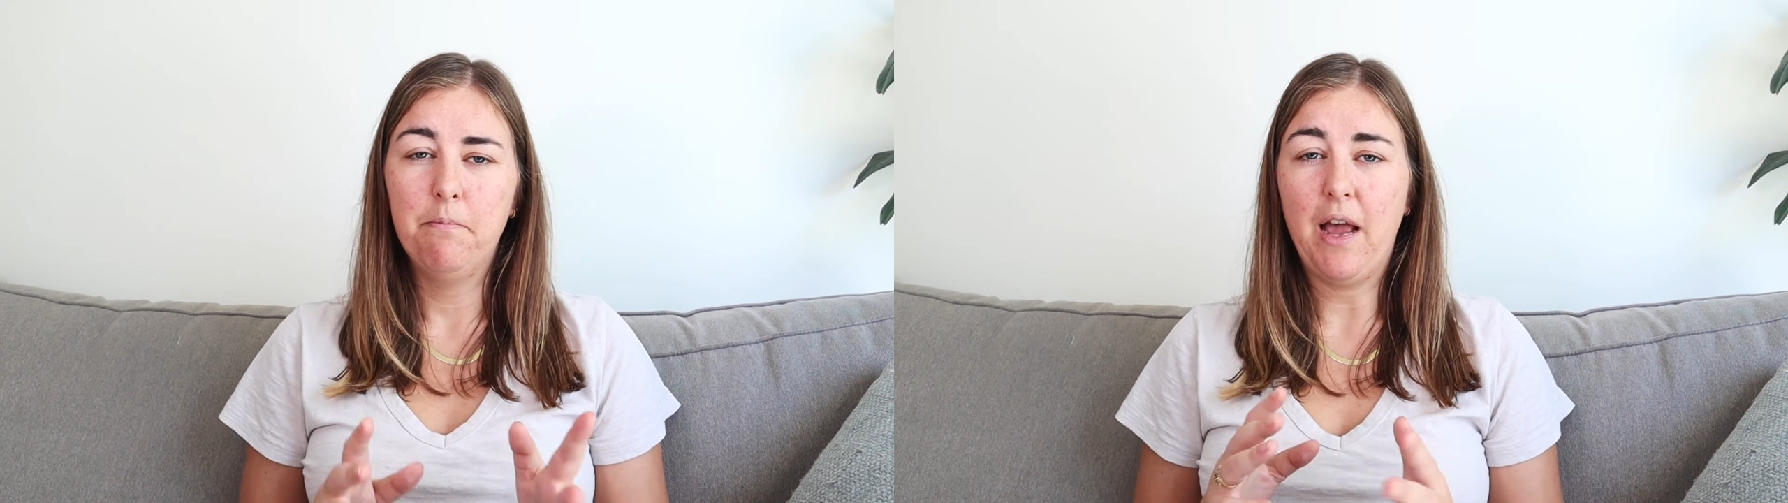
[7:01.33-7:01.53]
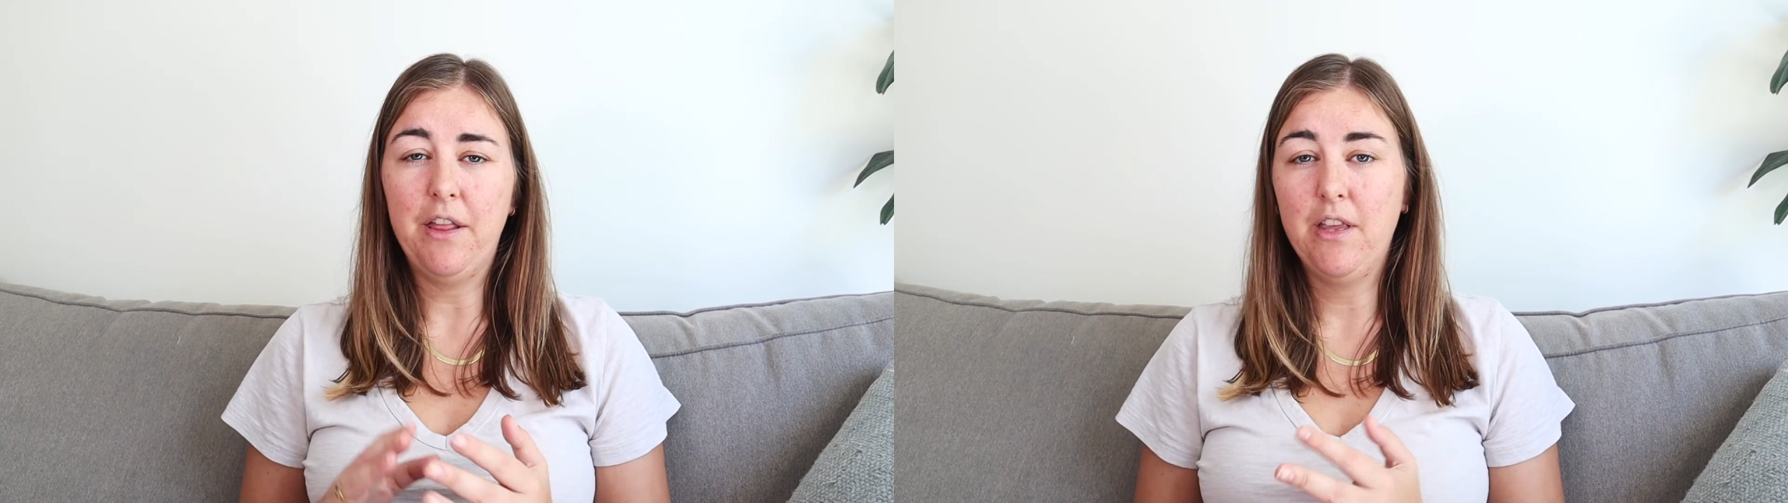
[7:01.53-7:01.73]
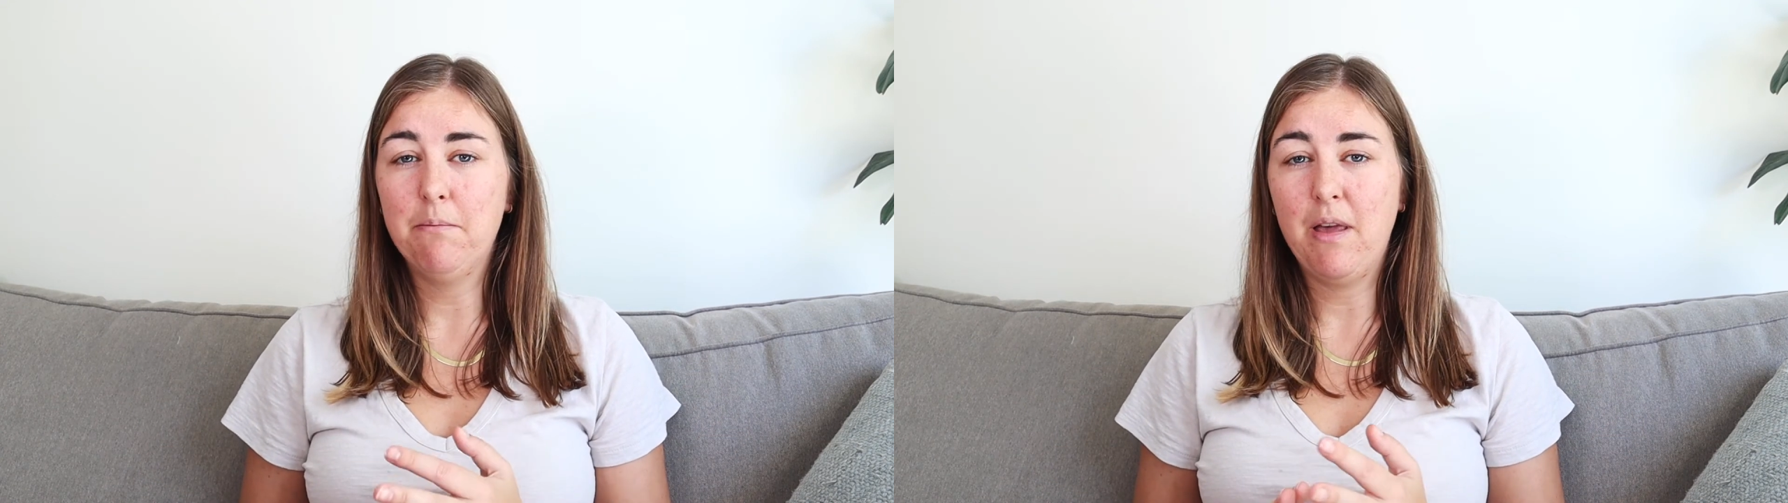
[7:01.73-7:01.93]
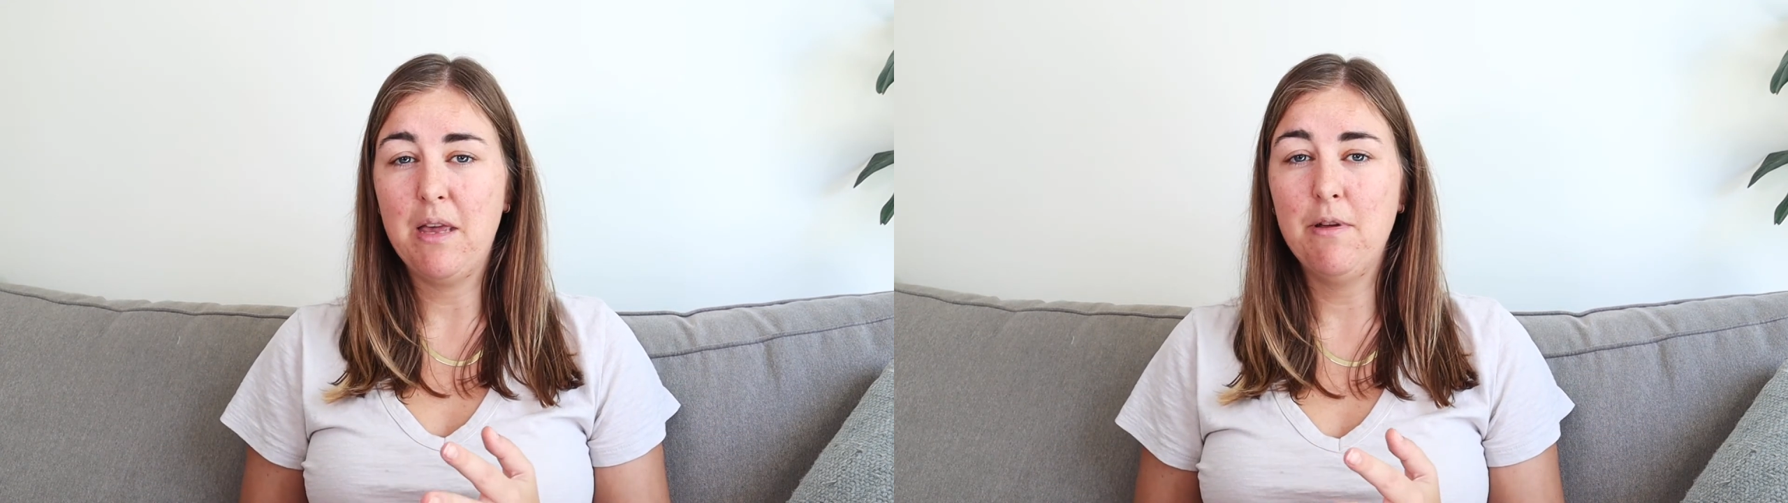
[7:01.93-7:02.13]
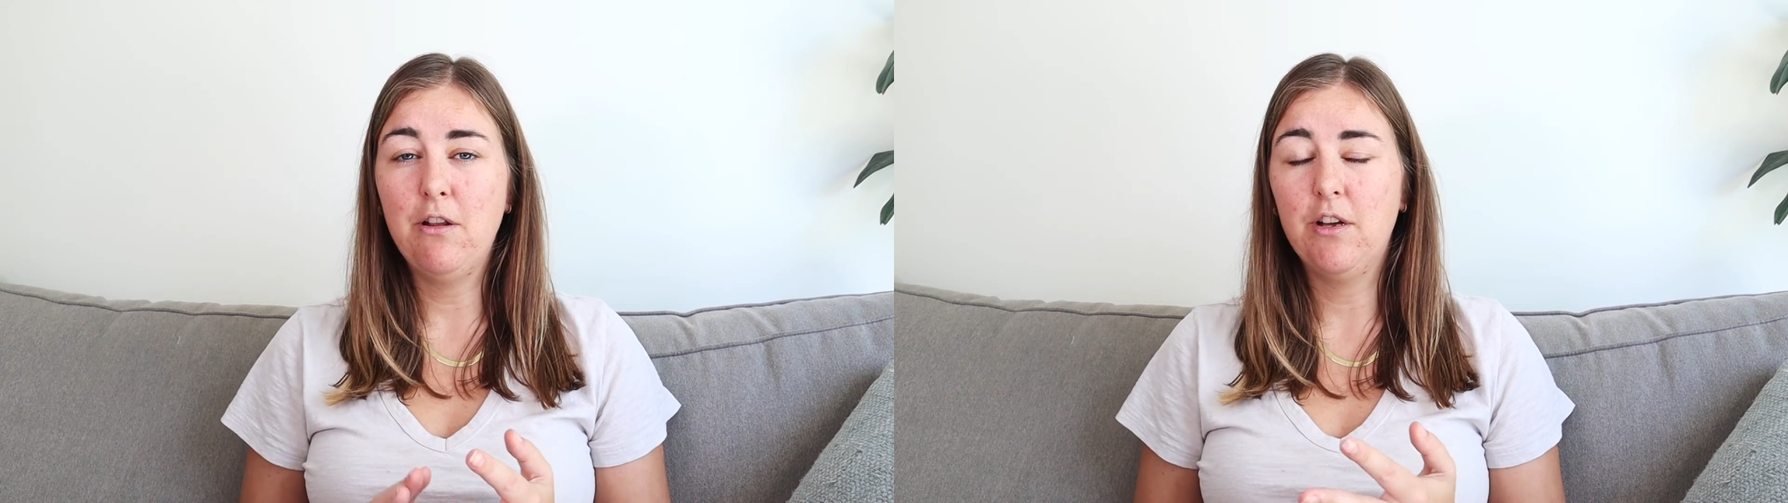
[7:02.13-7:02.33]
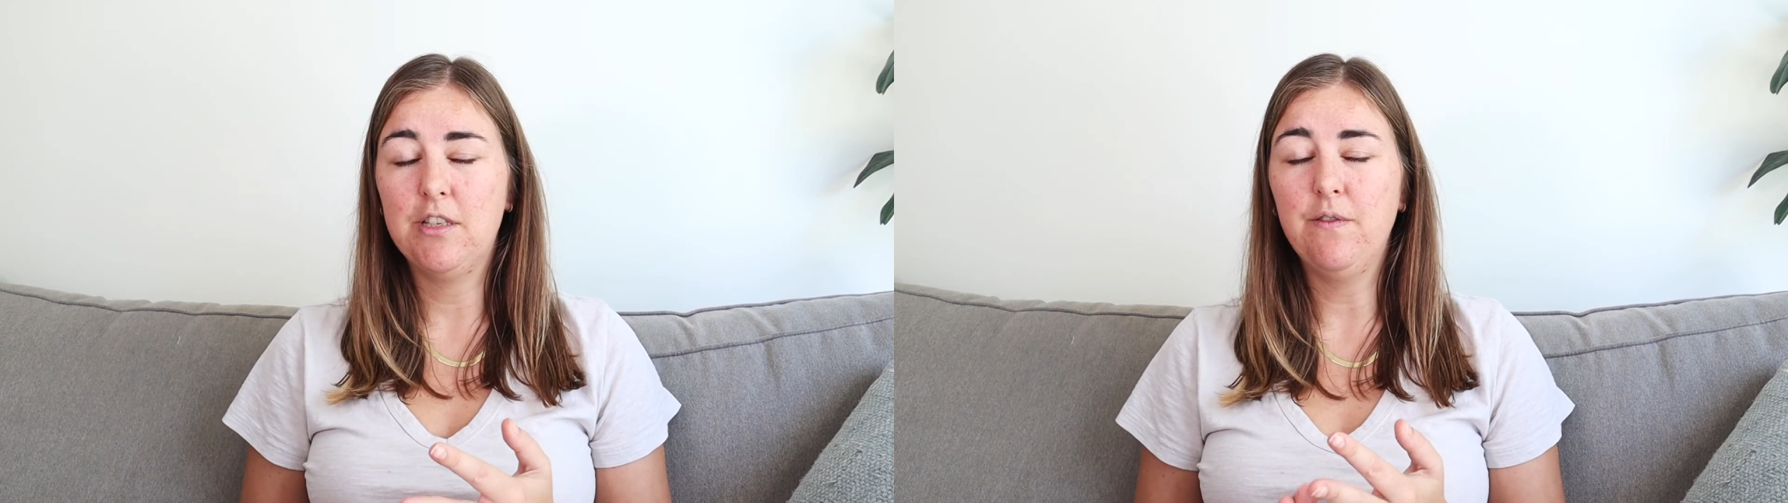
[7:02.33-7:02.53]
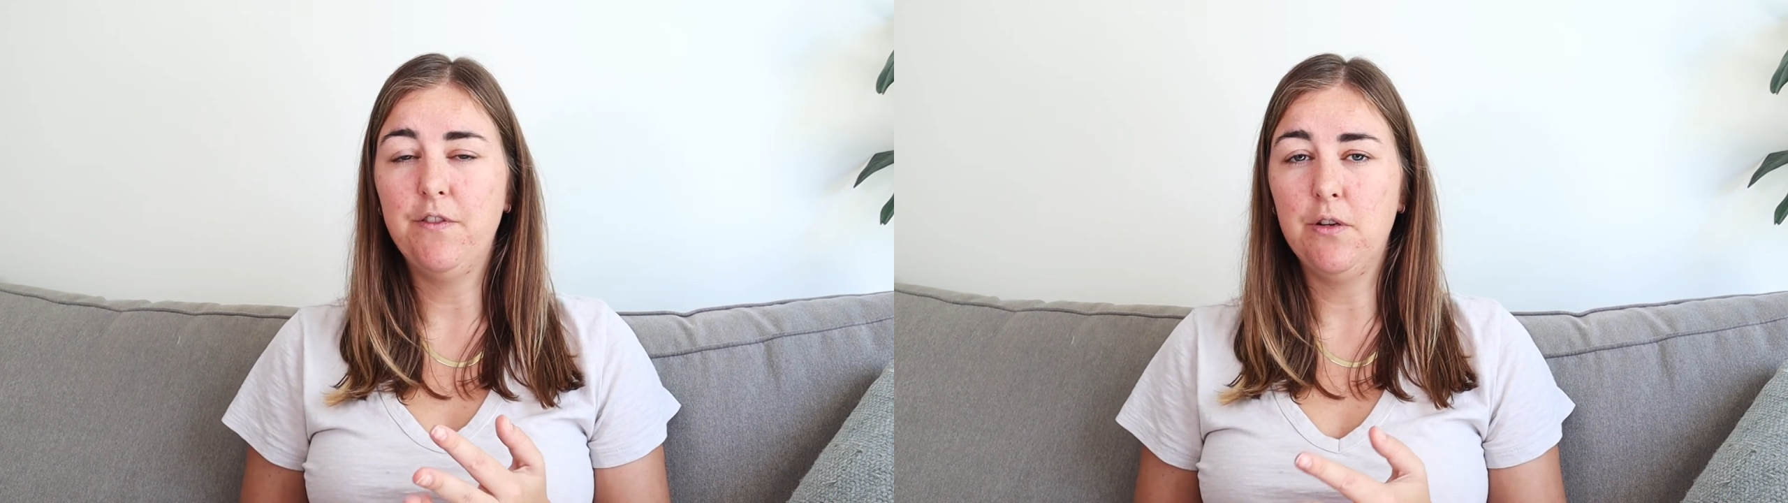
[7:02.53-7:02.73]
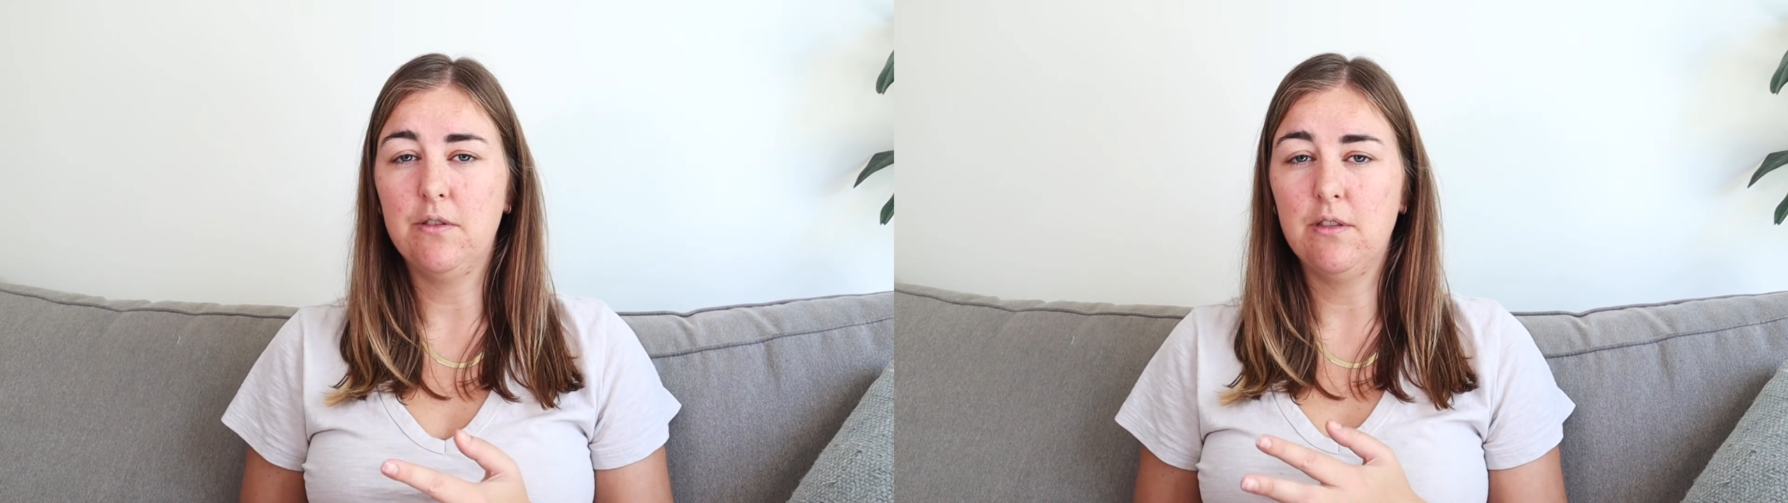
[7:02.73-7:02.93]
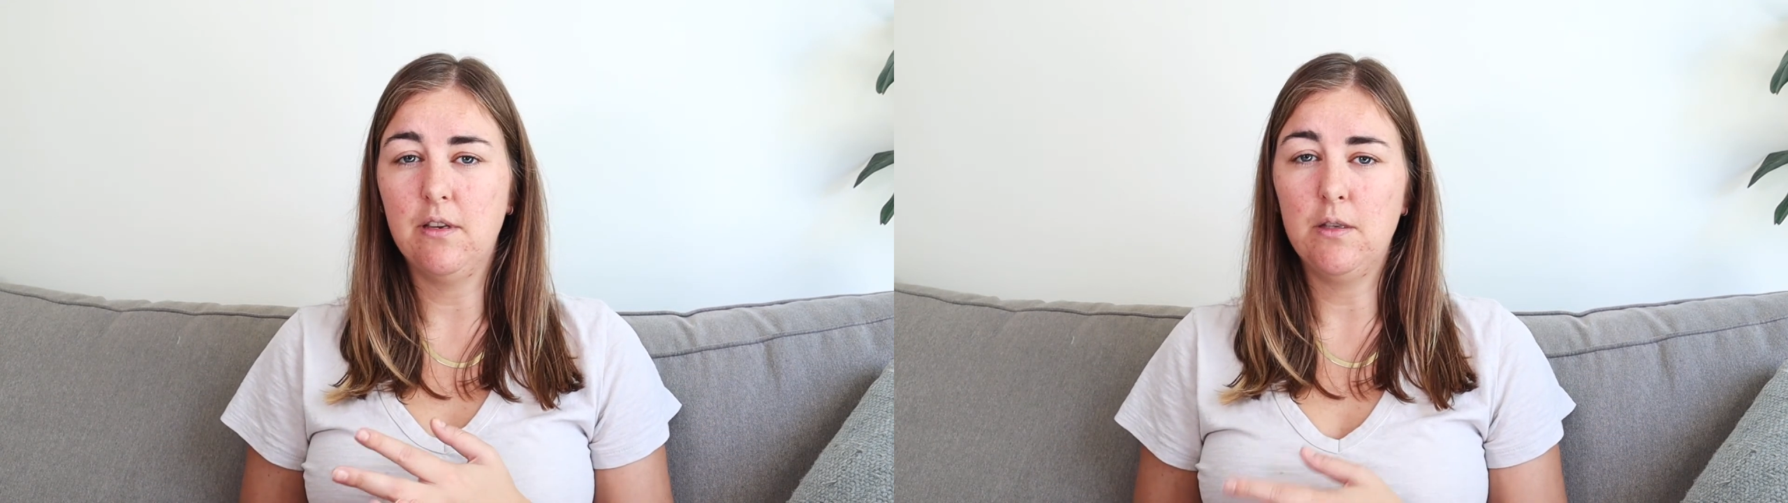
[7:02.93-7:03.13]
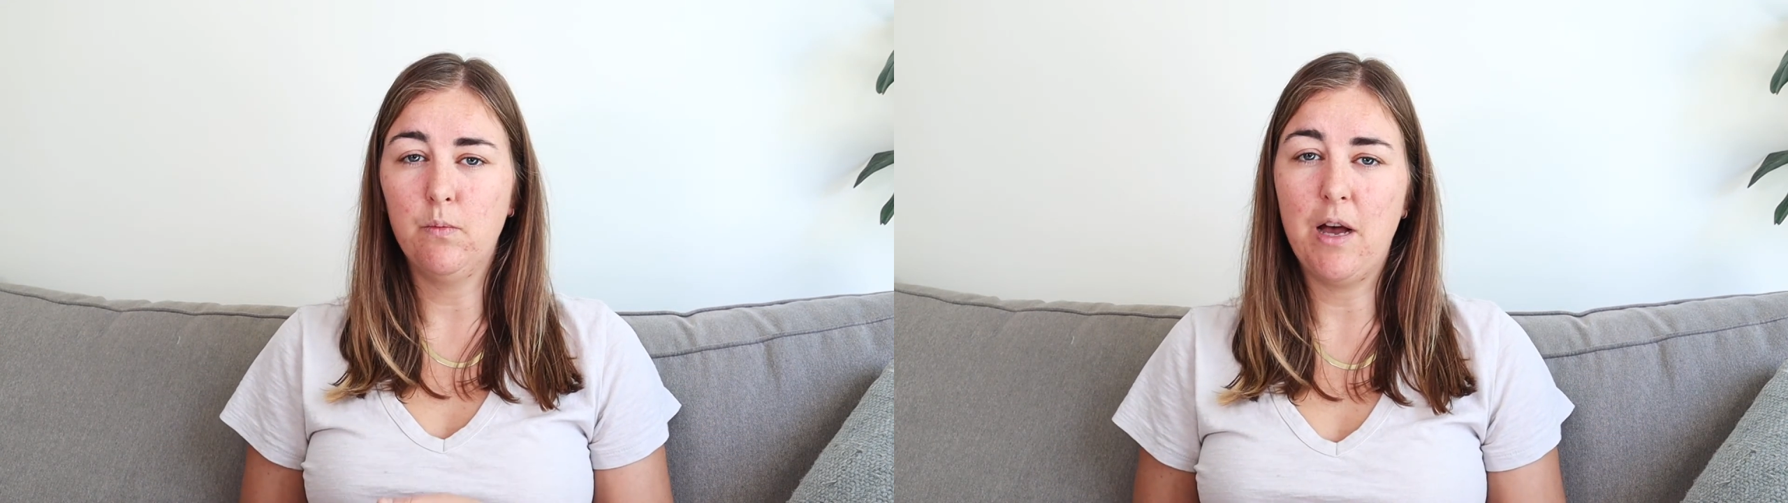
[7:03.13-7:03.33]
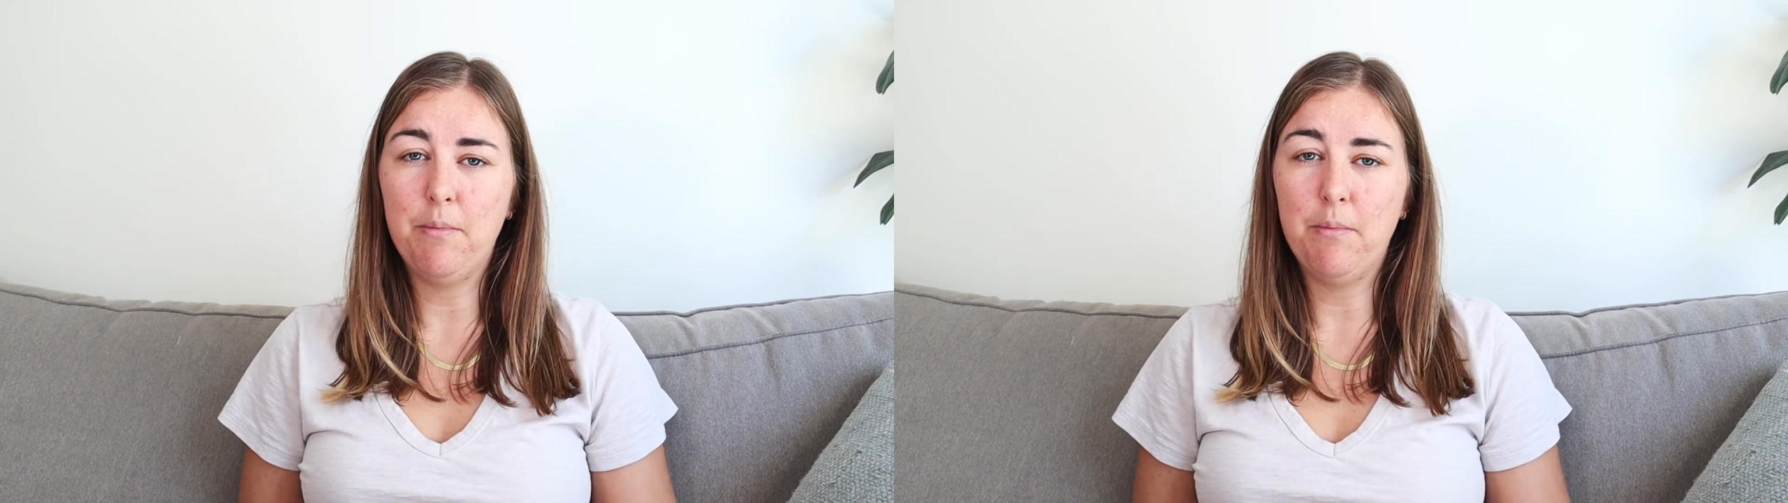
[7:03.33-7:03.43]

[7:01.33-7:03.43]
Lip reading: But I think maybe look at diffusers as well,